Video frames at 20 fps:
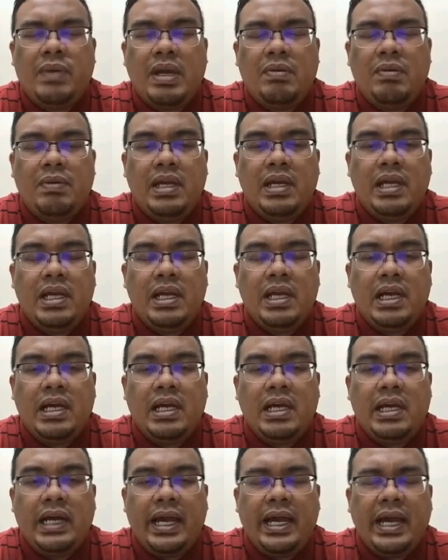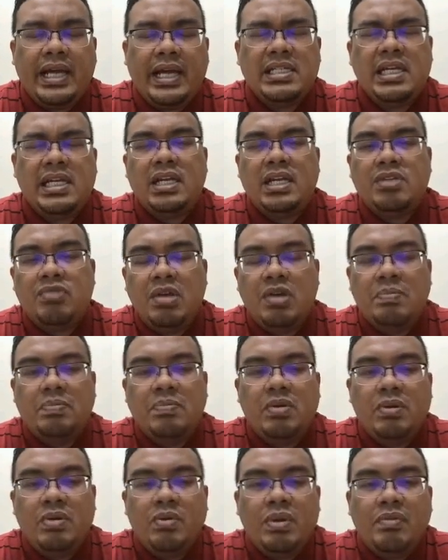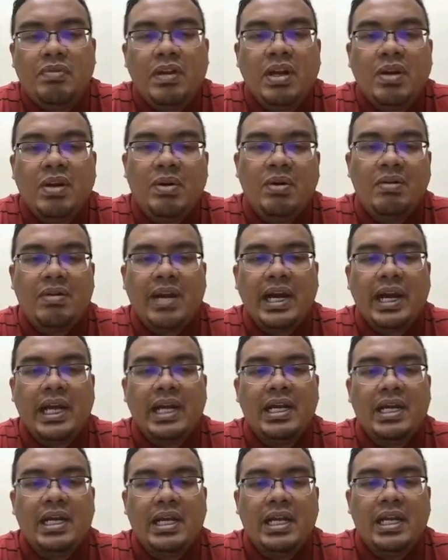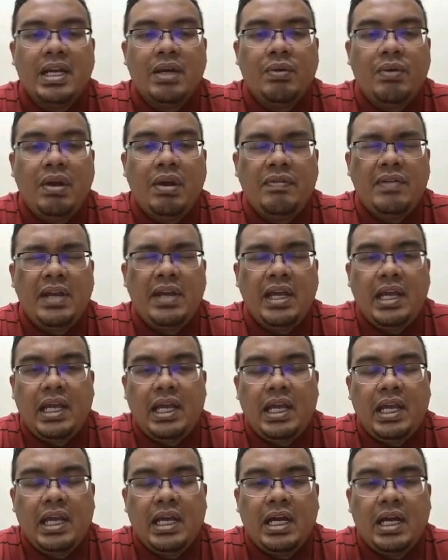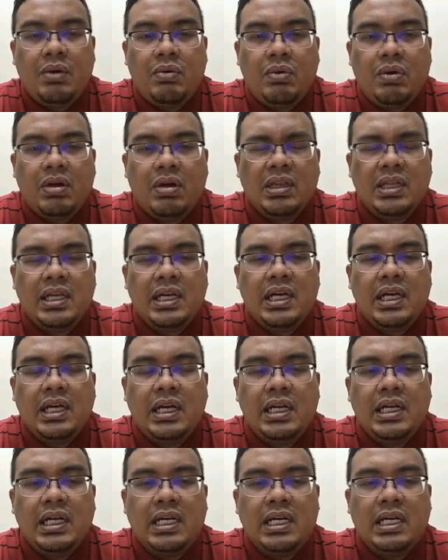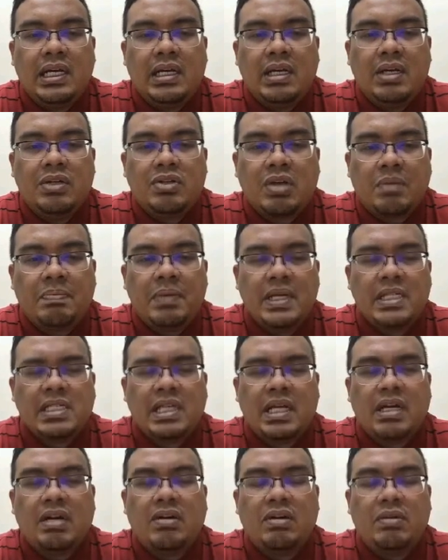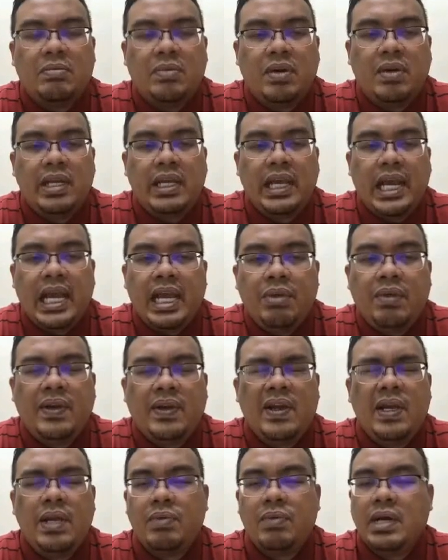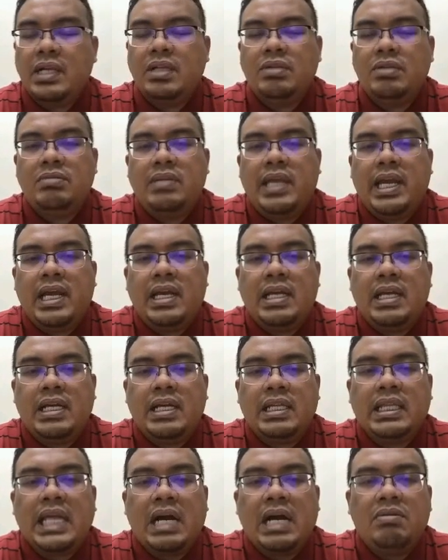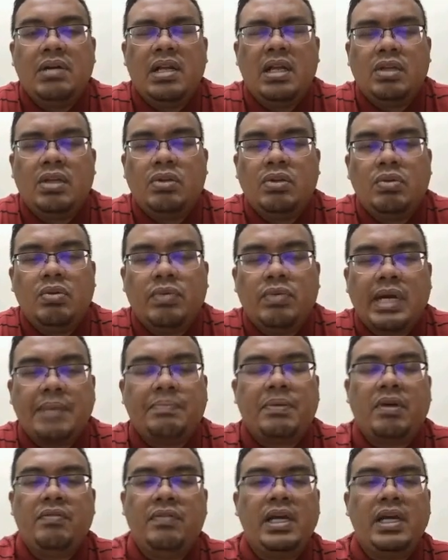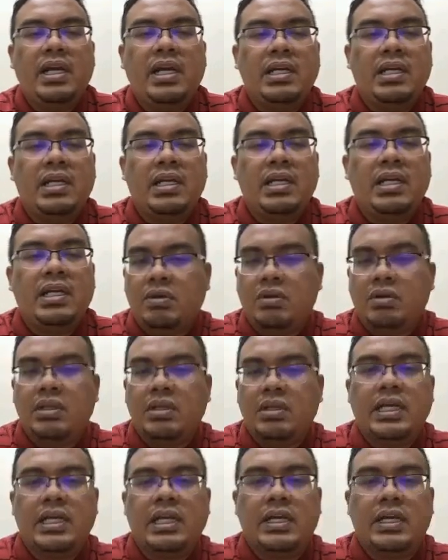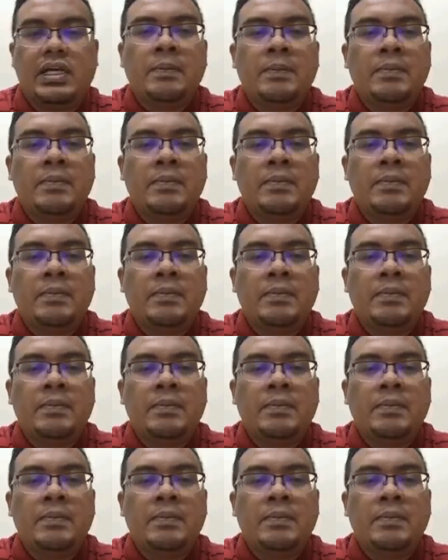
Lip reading: when we exit the swimming pool, we feel cold, right? With the water droplets around our body, and quickly want to take towel to wipe off the water.